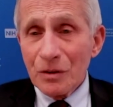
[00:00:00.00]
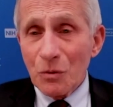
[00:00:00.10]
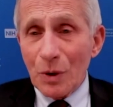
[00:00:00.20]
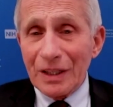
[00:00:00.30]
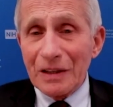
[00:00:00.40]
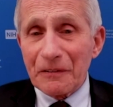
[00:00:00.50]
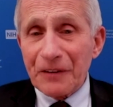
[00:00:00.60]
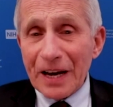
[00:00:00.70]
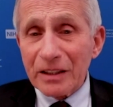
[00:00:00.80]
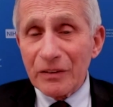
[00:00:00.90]
when the
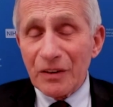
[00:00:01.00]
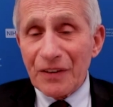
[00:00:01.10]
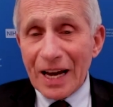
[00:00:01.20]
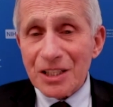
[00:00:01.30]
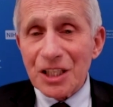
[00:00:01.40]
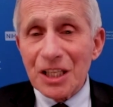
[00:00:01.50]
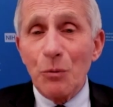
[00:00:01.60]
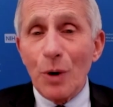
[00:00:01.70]
effect of the vaccine